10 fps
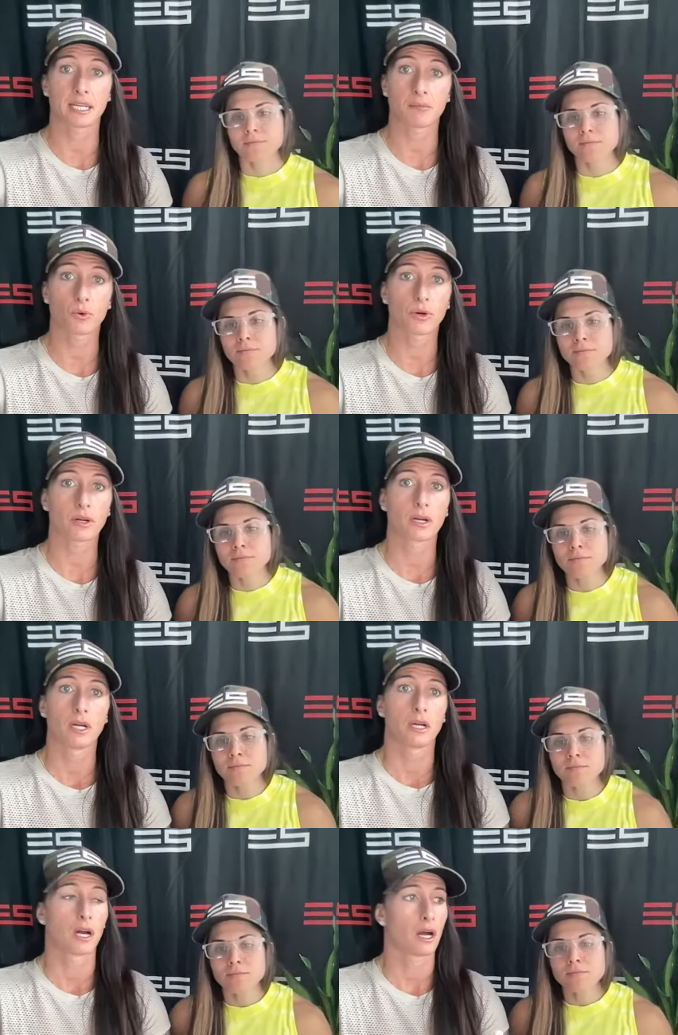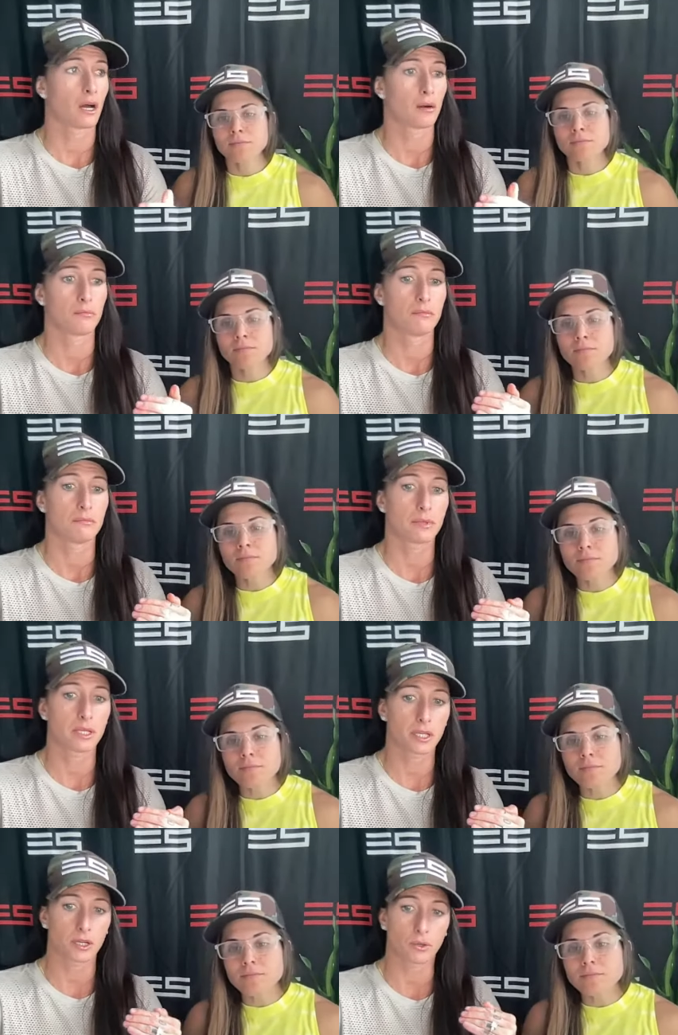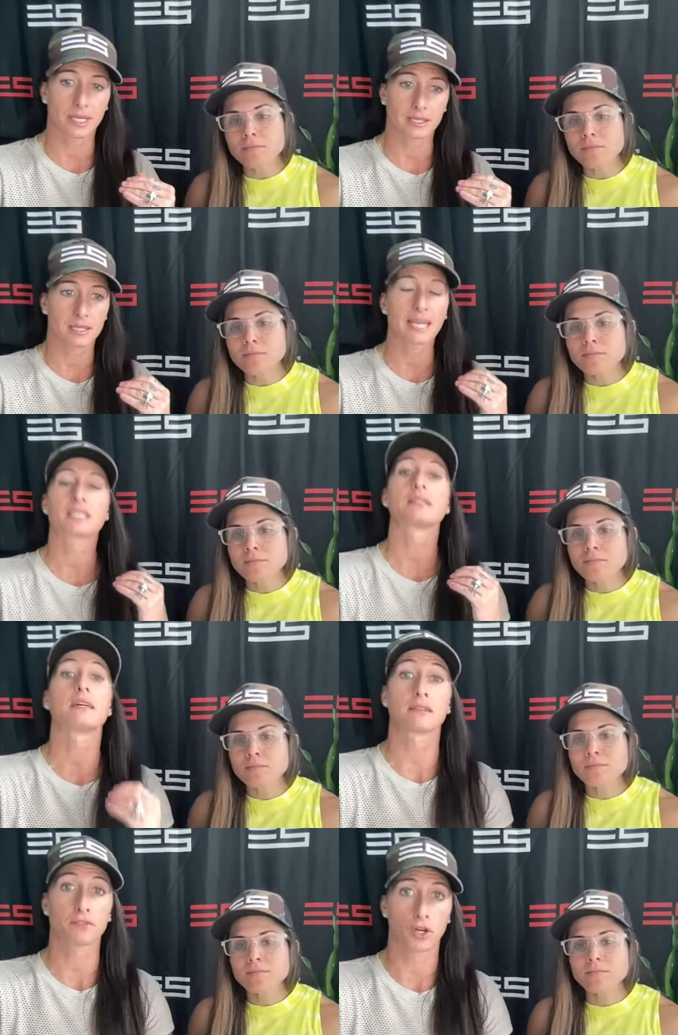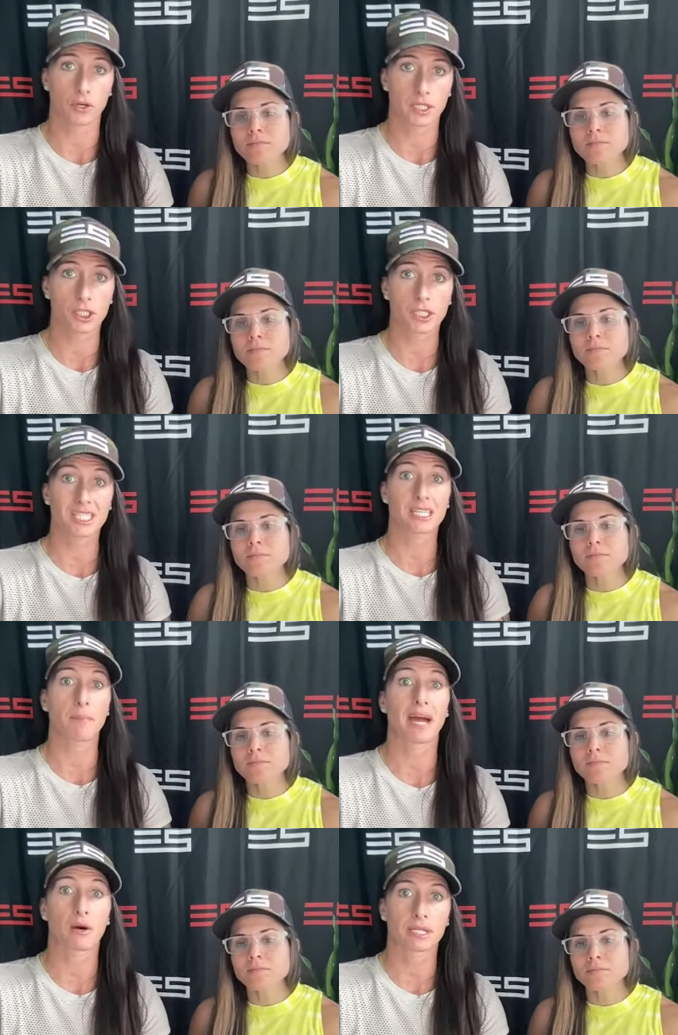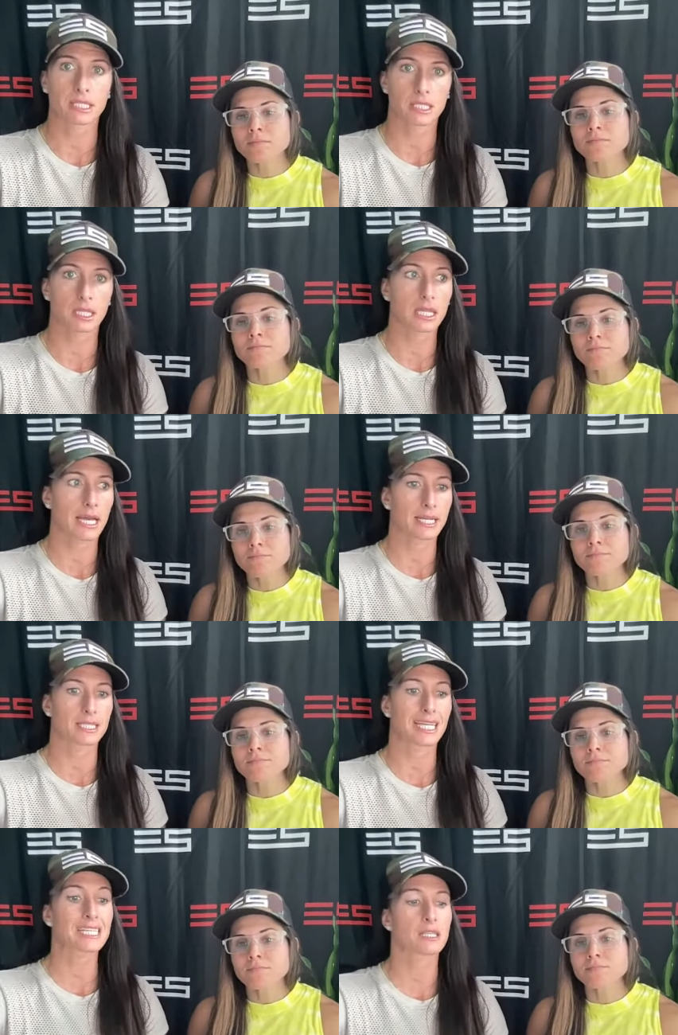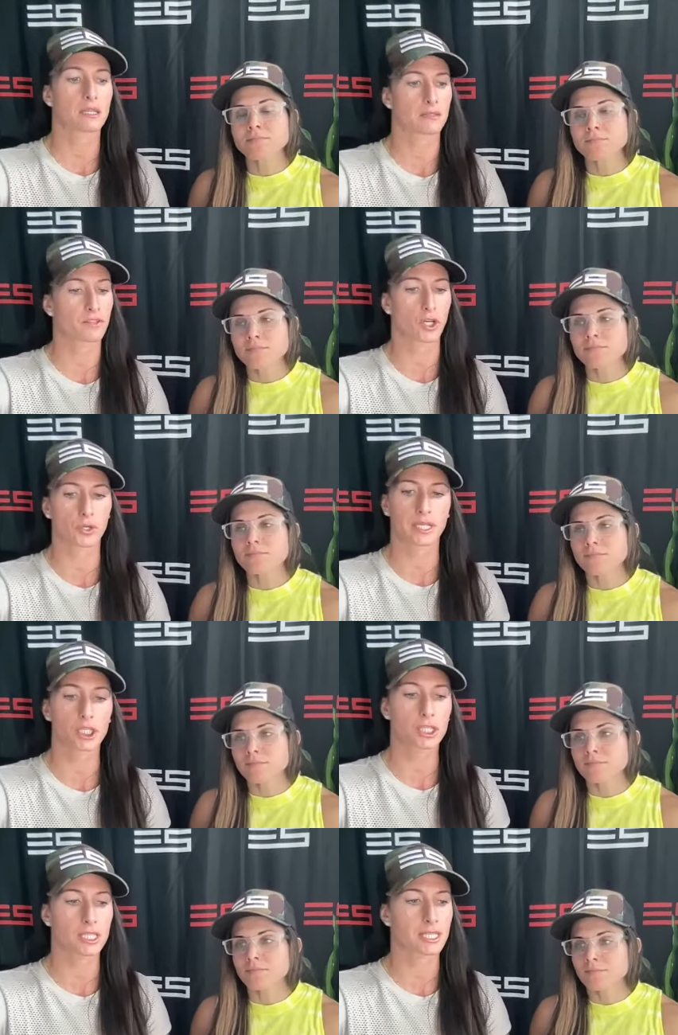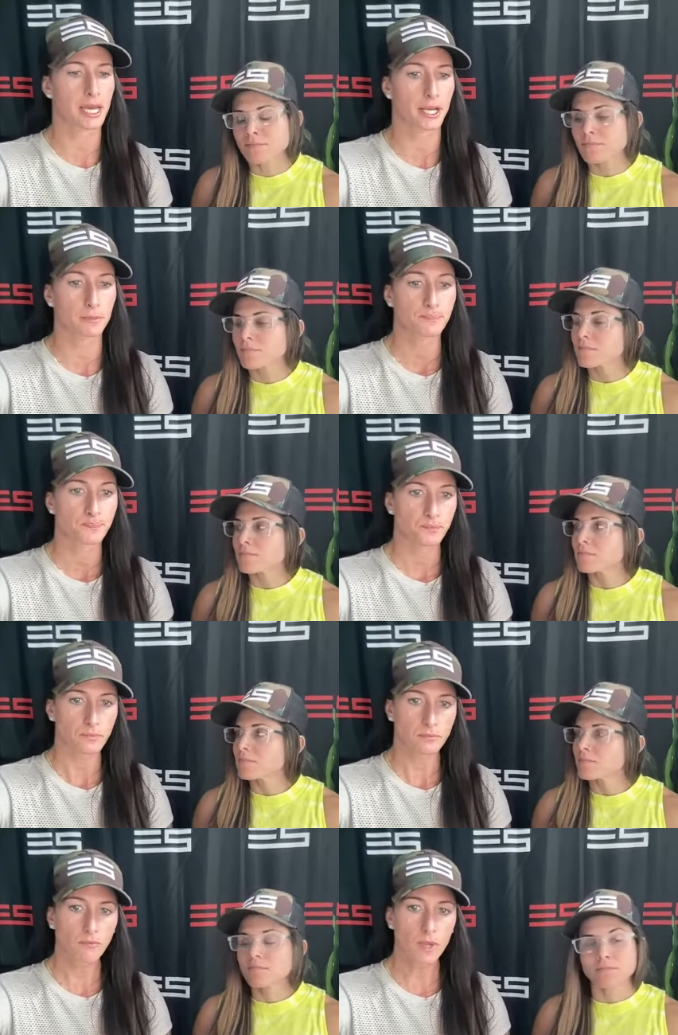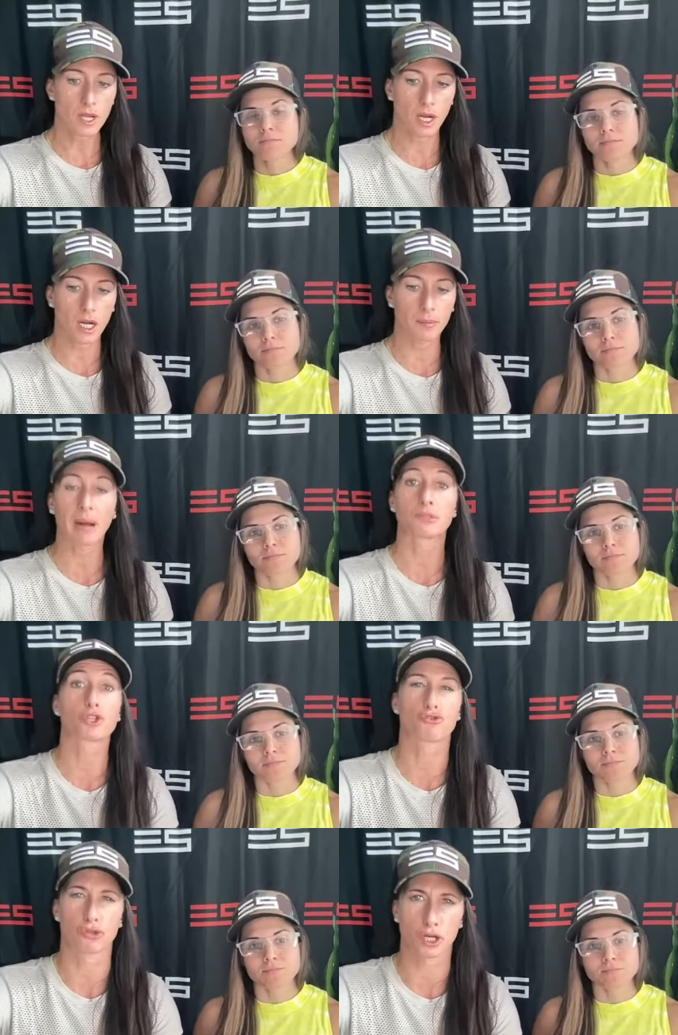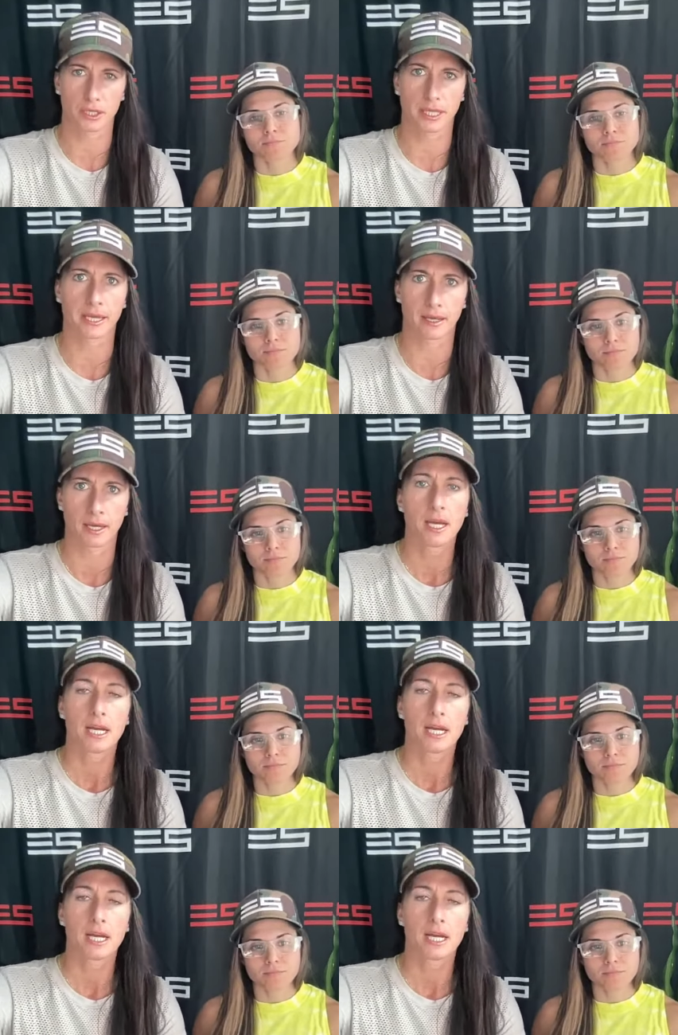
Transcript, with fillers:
Speaker 1: anymore. Um, you know, it takes a lot of courage to step out into the light. It takes a lot of courage to say, um, I'm struggling.